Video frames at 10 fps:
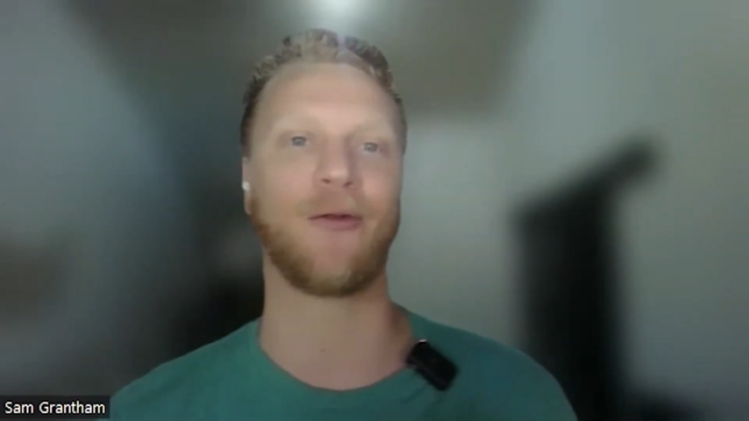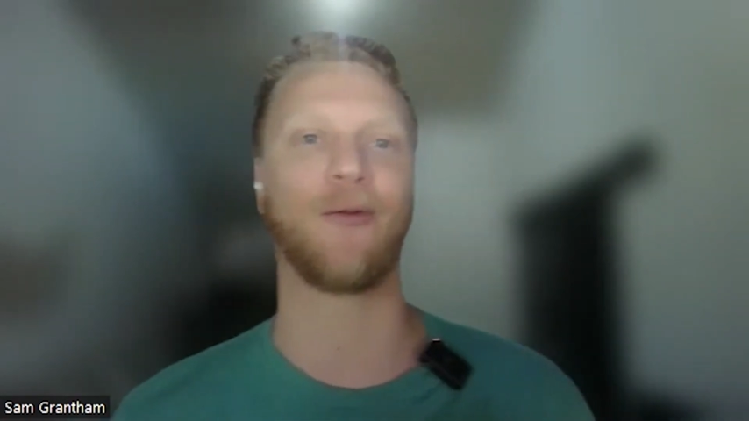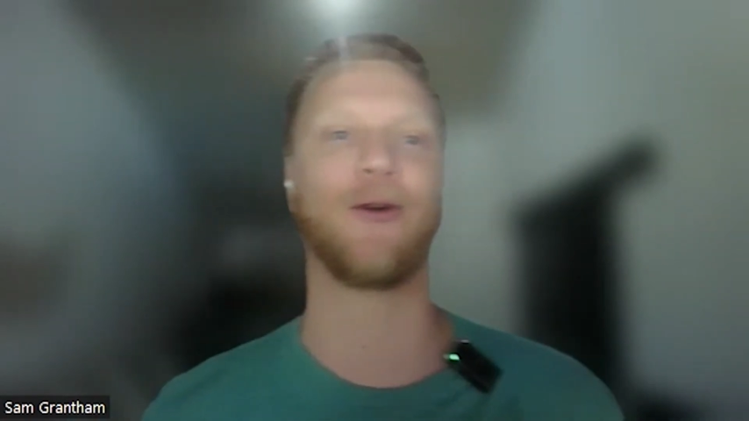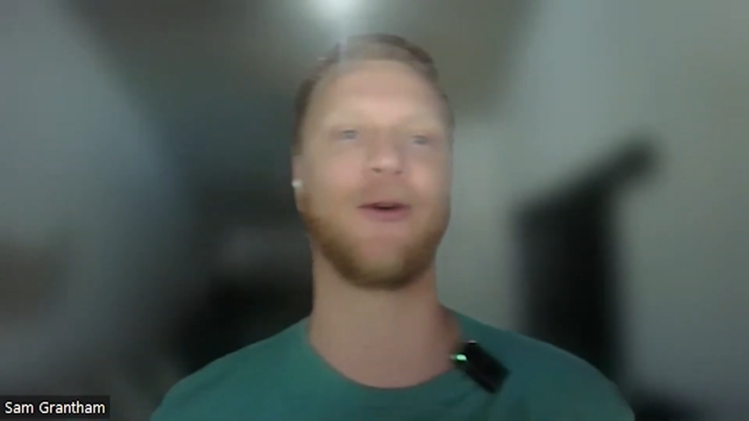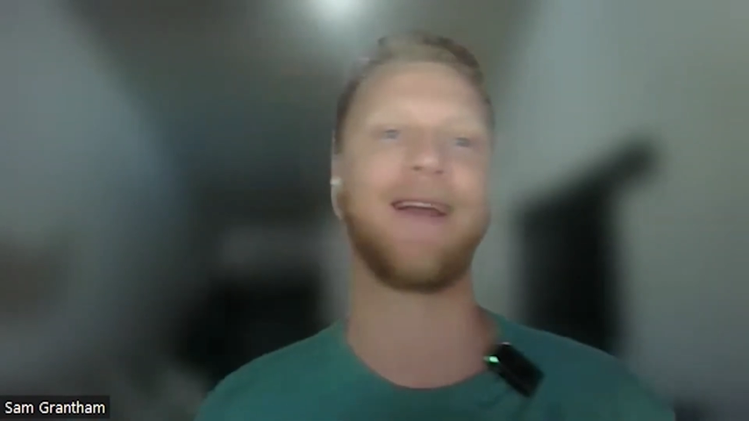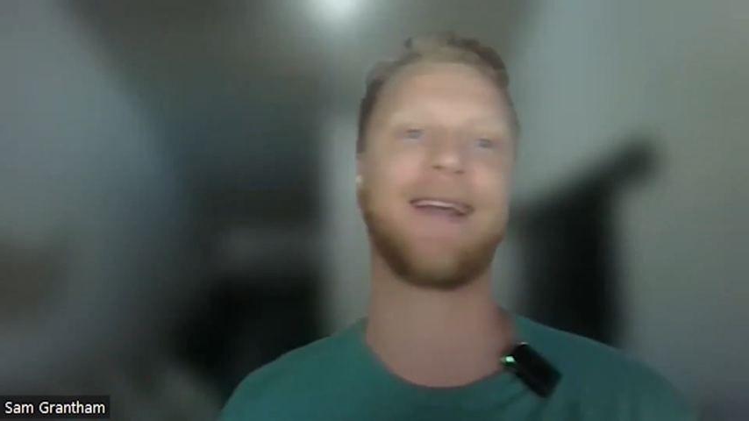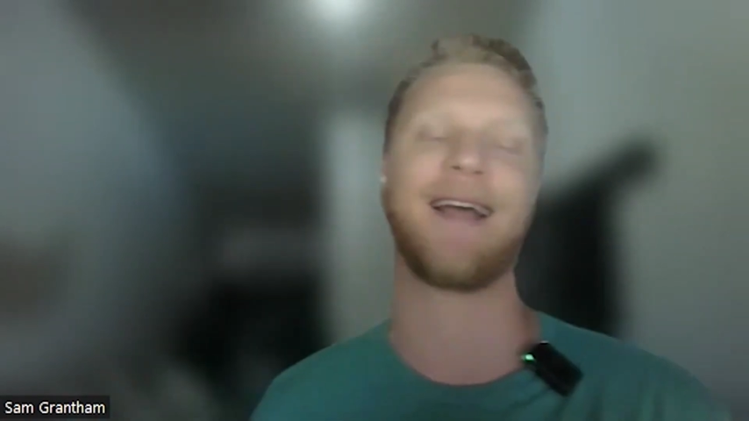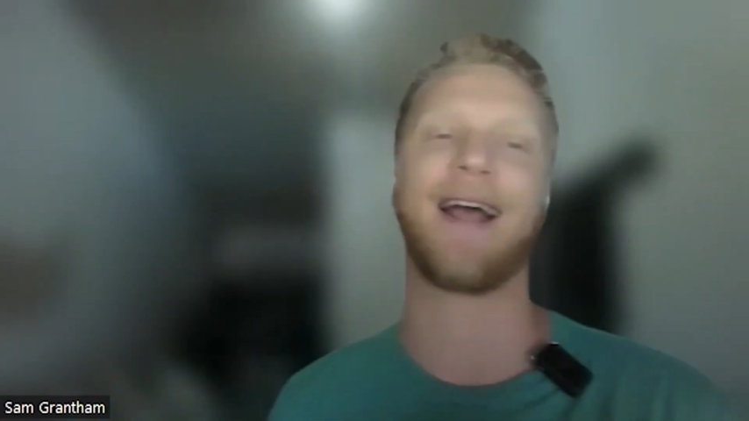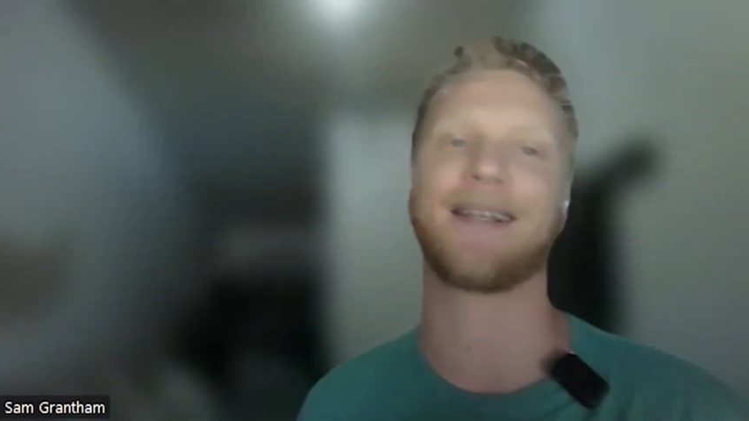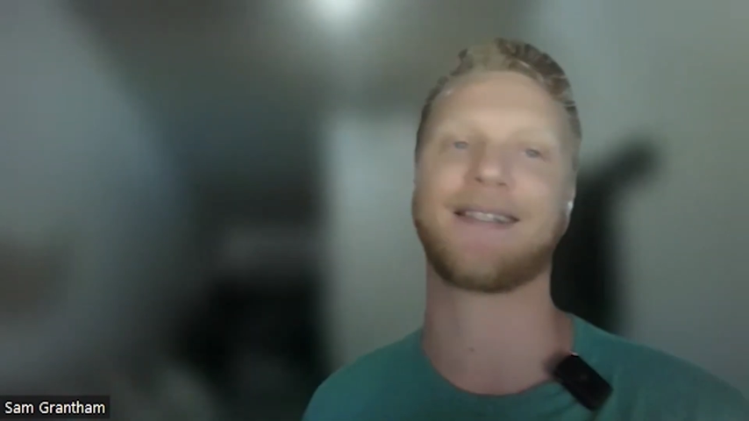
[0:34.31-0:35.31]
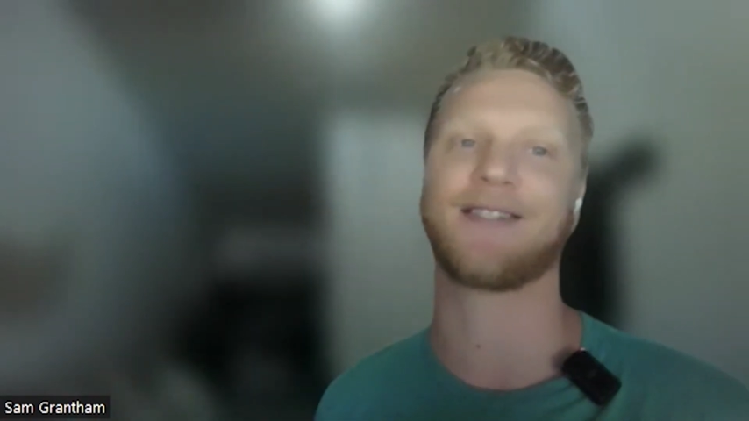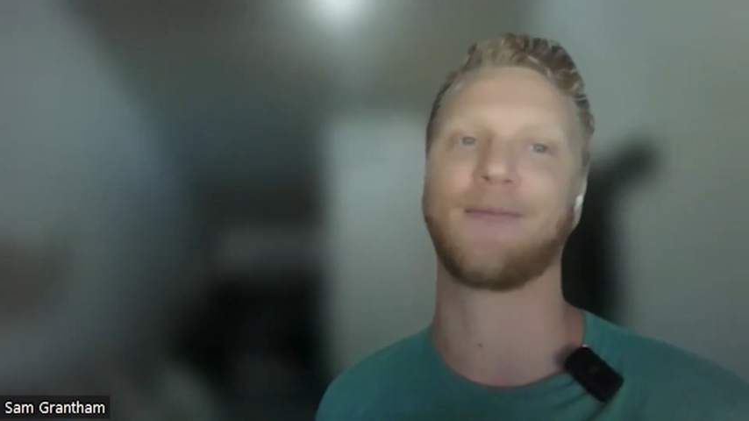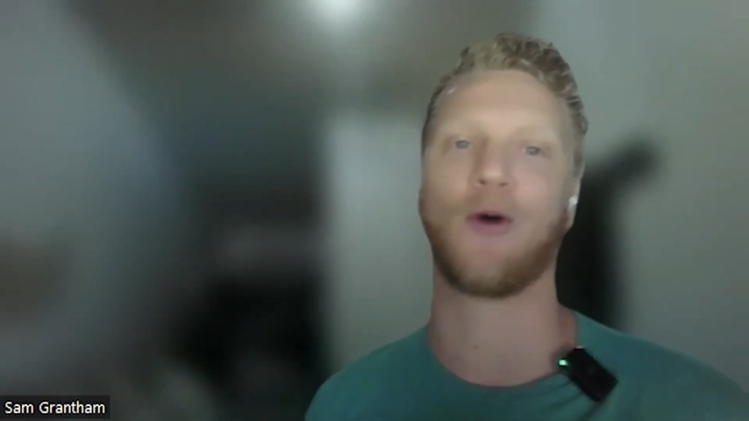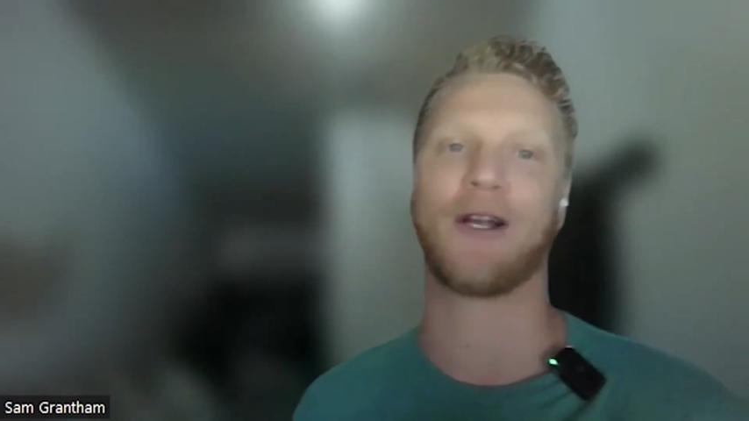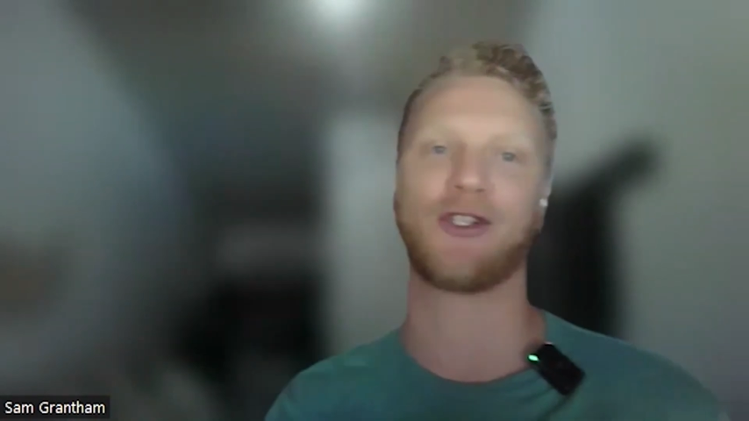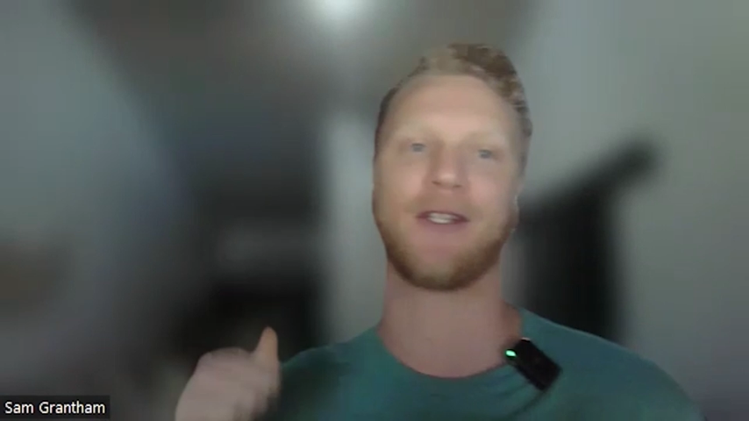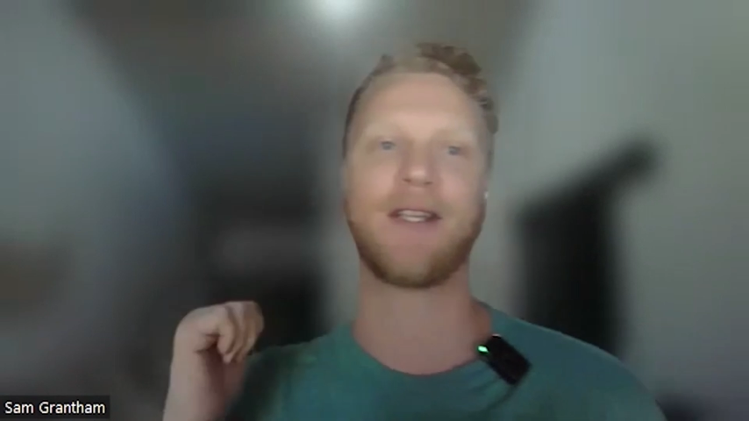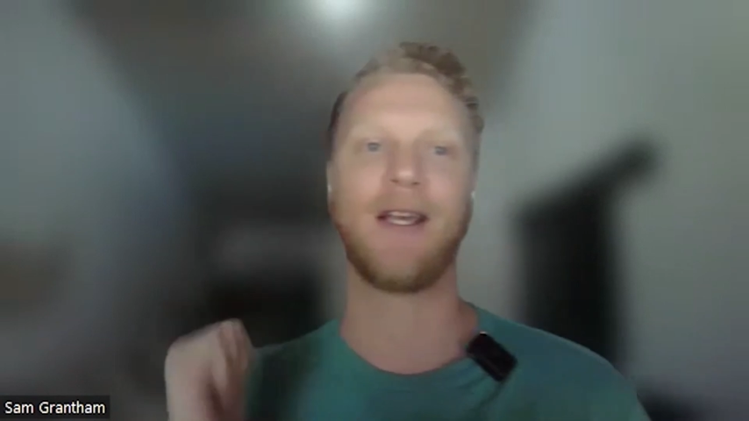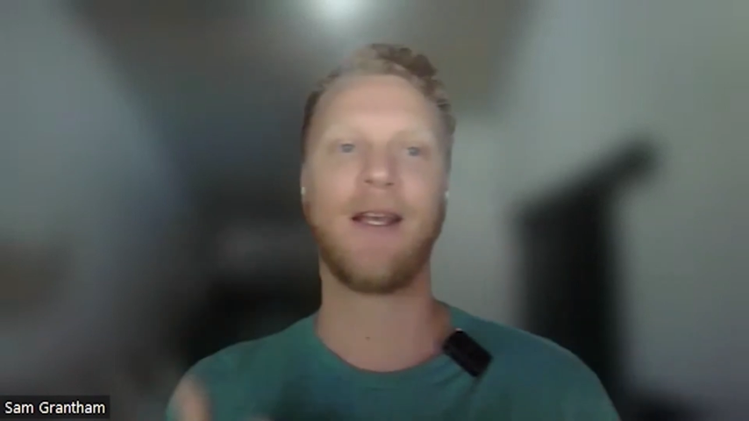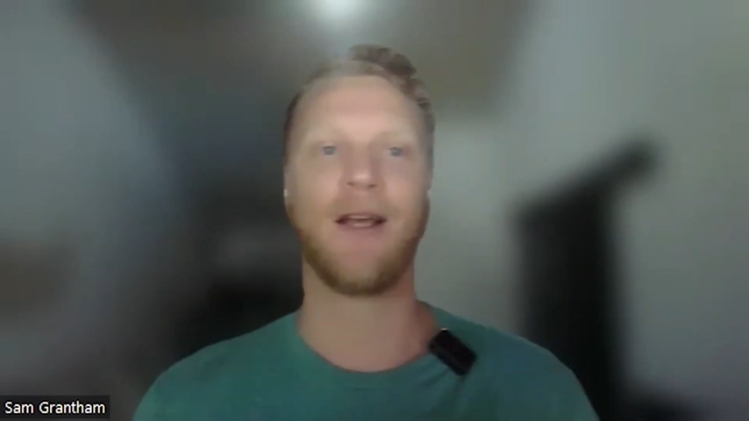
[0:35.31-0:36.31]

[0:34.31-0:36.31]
through and ask some questions.